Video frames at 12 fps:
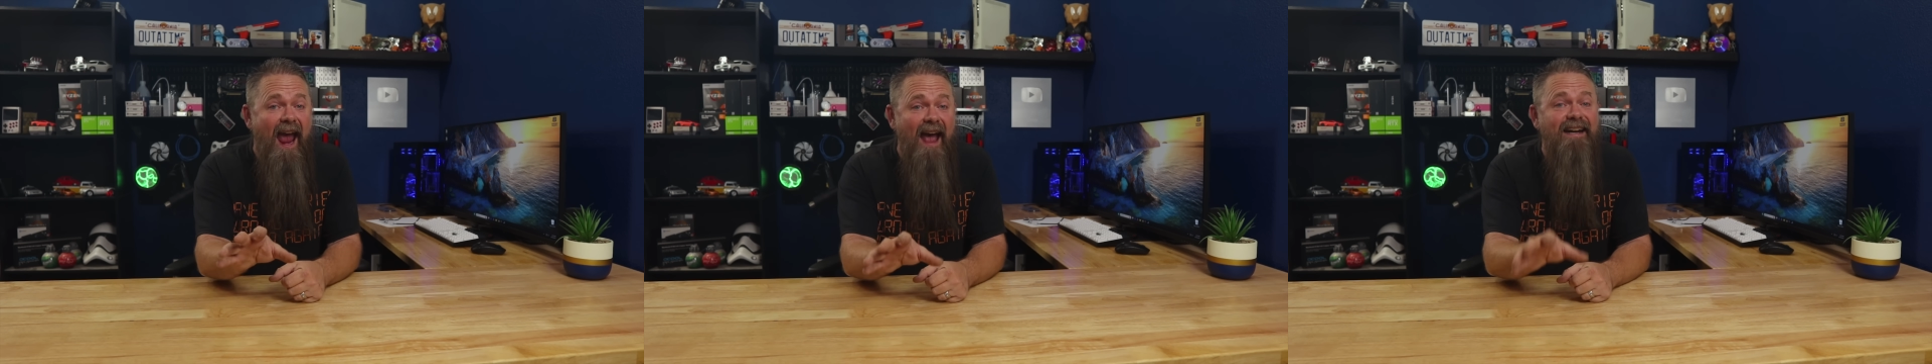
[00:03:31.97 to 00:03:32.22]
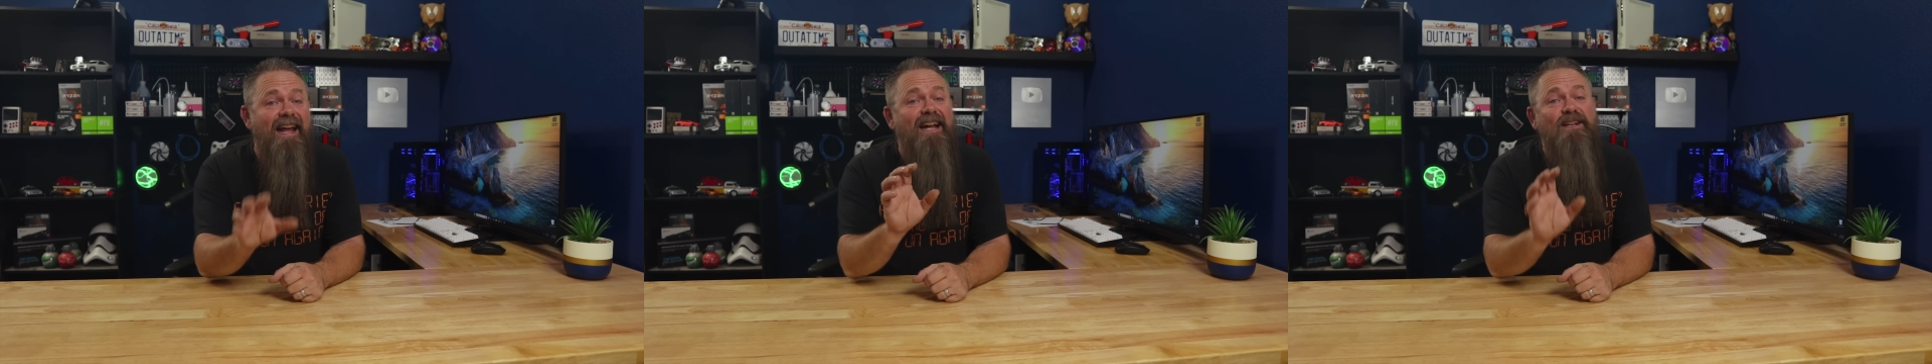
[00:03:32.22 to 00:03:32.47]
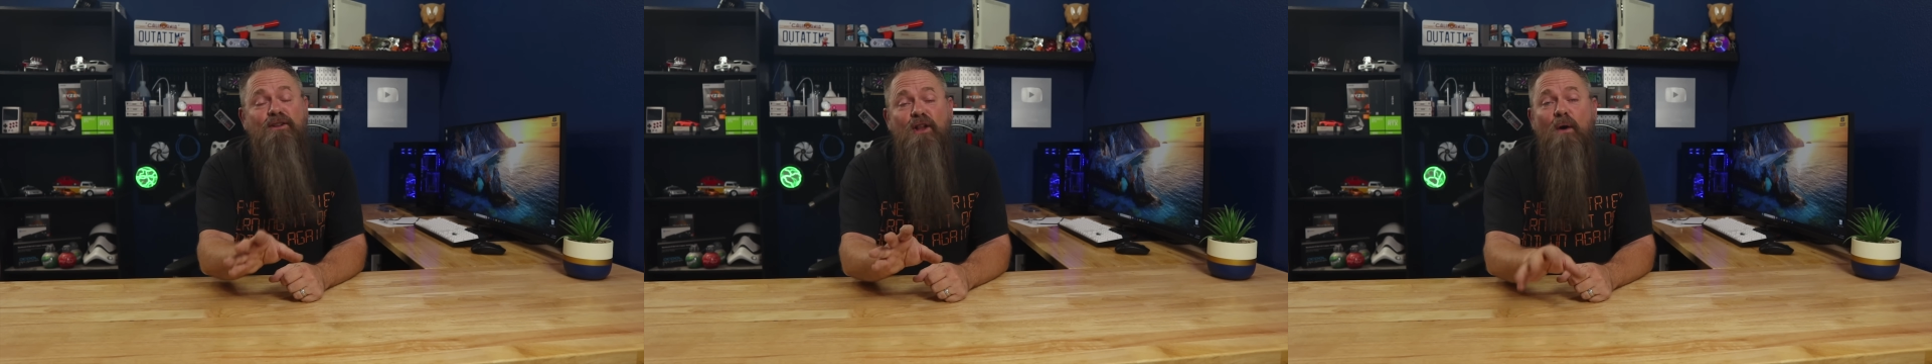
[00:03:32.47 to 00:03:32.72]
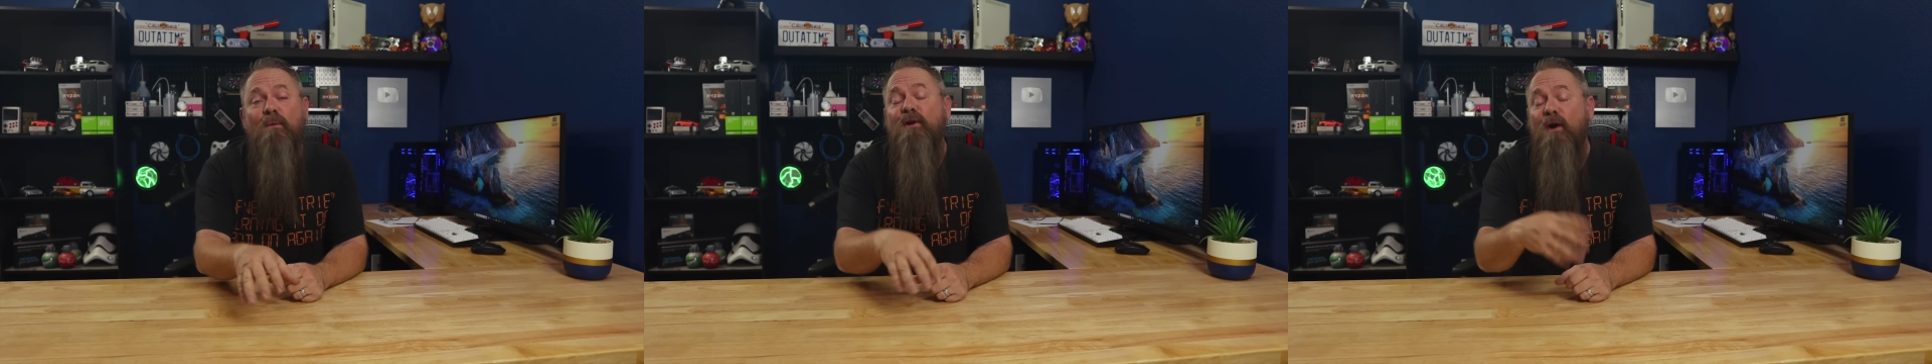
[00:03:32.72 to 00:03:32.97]
and a
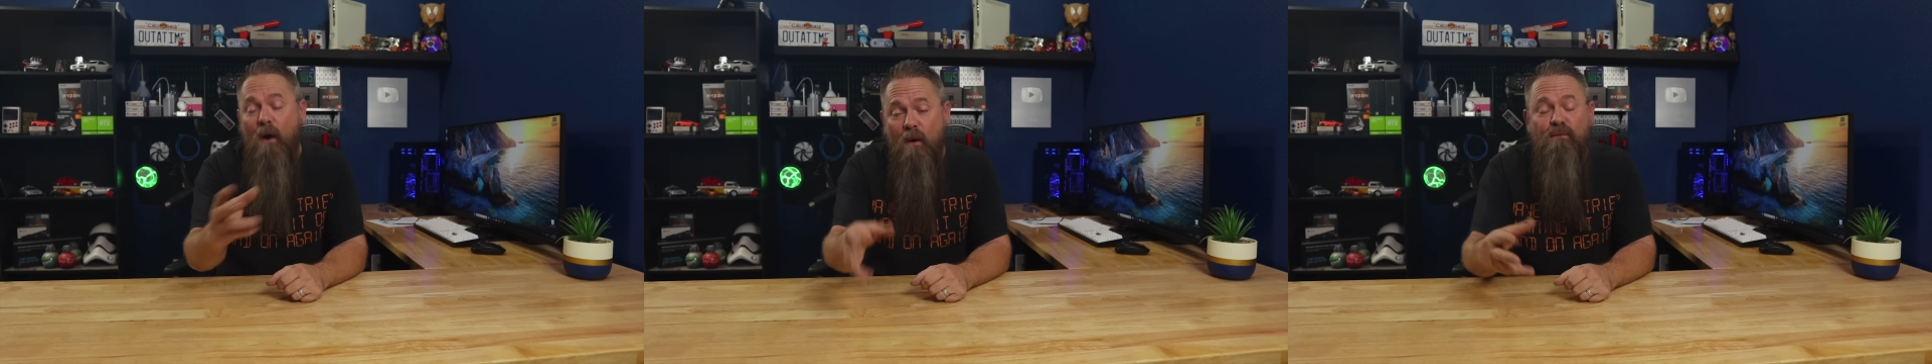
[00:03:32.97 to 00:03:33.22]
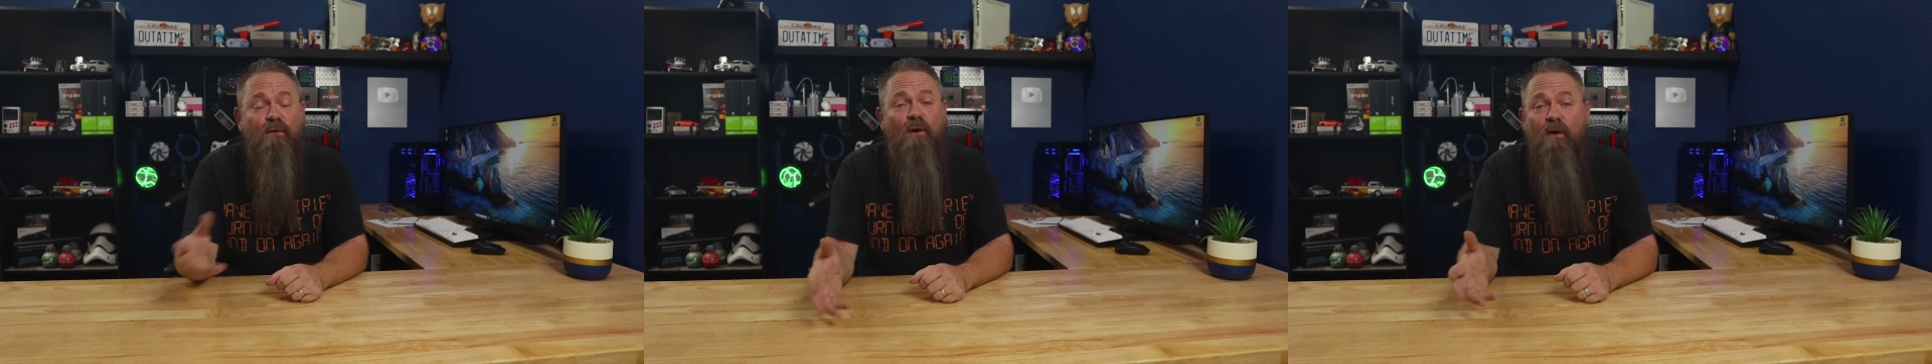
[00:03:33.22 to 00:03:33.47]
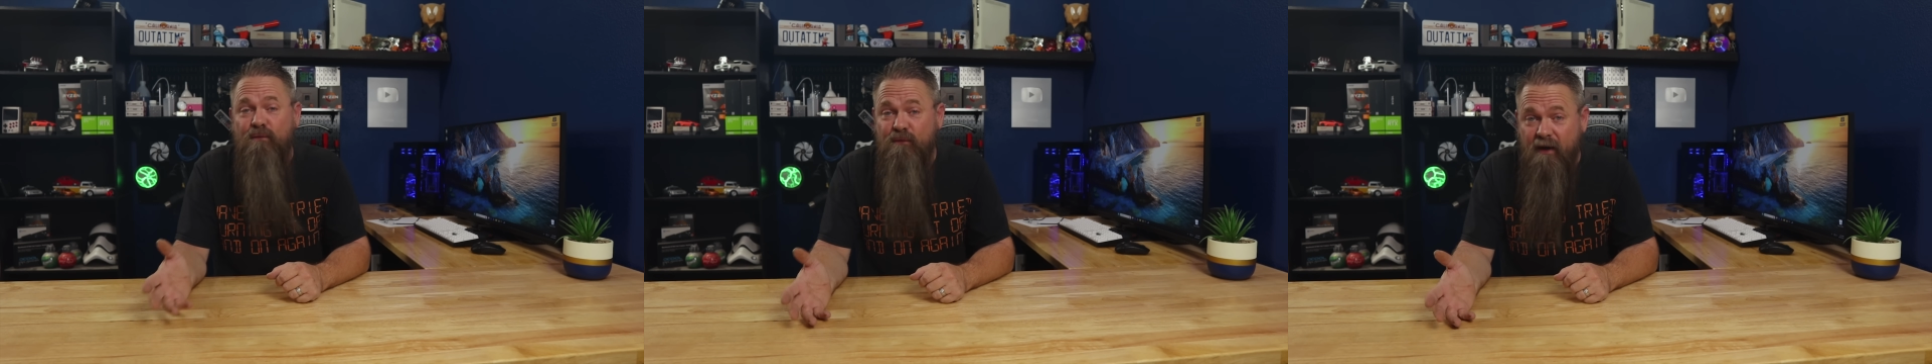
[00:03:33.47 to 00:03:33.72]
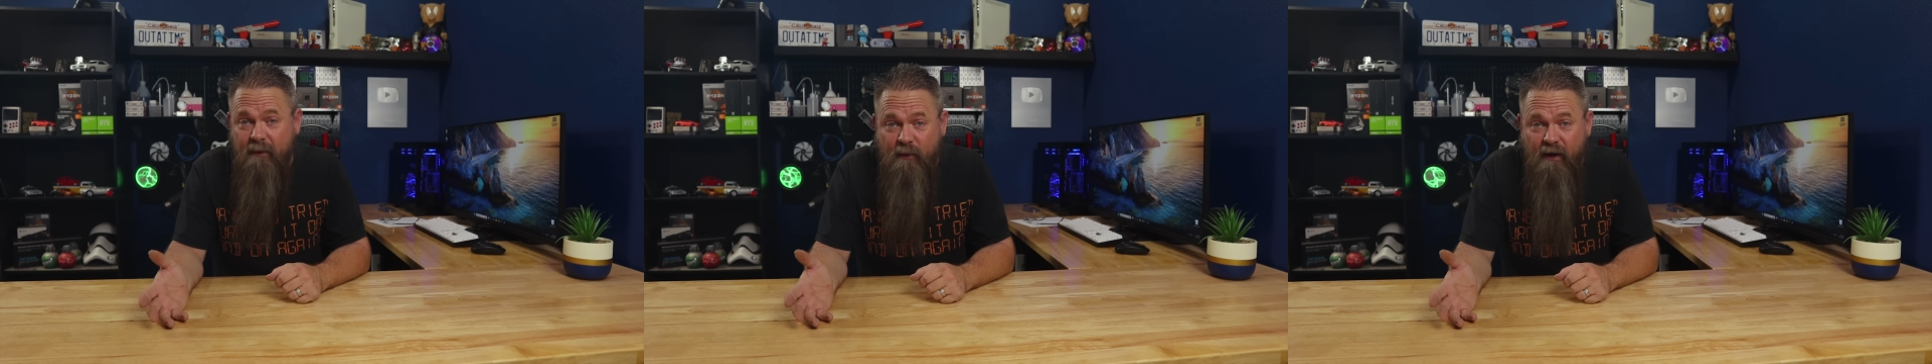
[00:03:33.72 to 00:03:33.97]
lower overall
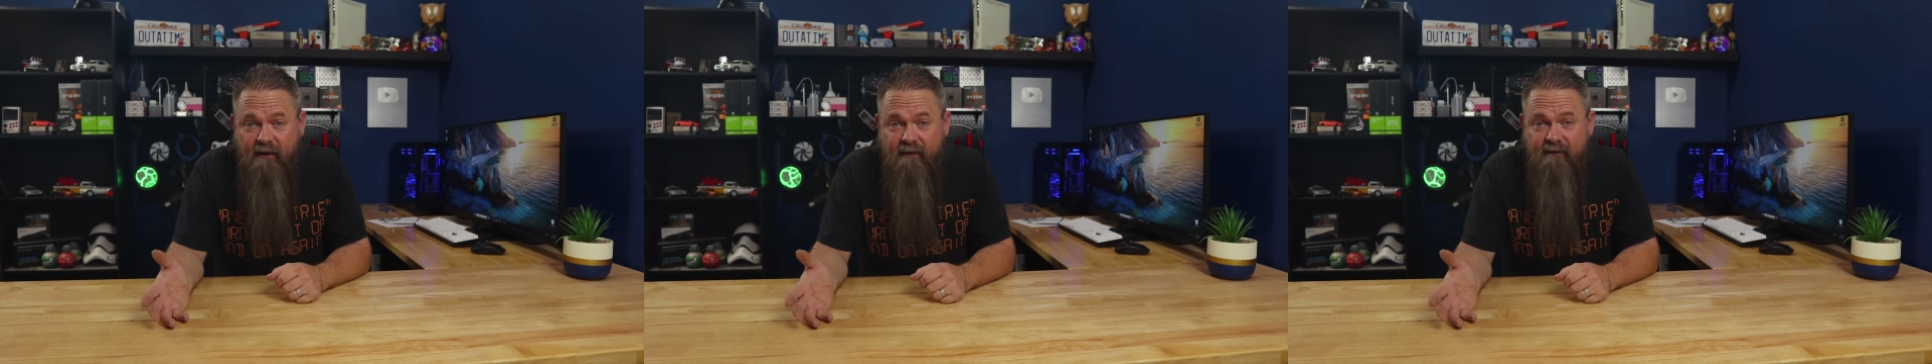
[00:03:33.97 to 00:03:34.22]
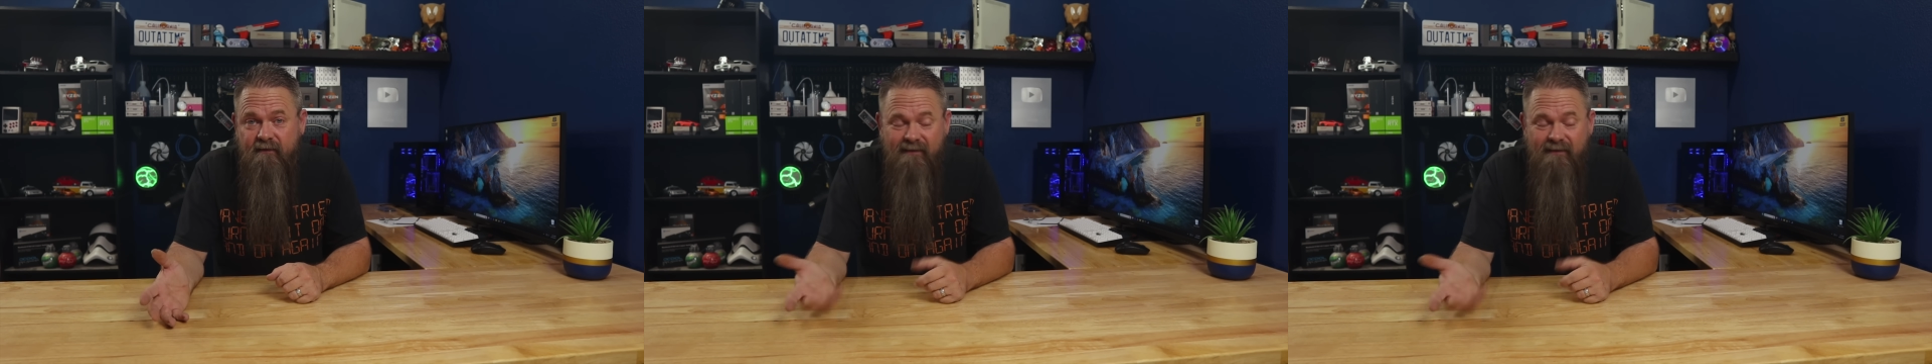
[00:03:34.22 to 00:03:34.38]
frame rate,